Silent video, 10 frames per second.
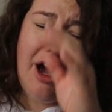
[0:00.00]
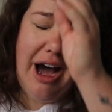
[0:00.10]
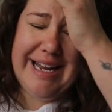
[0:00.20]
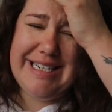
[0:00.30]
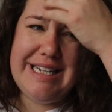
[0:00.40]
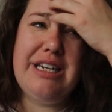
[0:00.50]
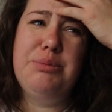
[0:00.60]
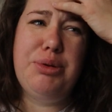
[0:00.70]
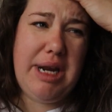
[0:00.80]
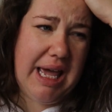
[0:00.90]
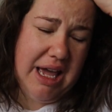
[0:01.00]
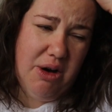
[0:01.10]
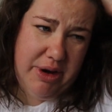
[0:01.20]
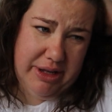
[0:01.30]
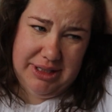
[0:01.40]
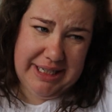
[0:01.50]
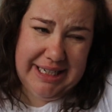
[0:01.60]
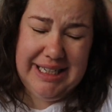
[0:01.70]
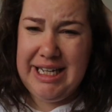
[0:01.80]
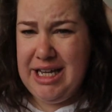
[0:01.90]
I didn't put hair oil in
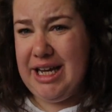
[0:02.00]
it.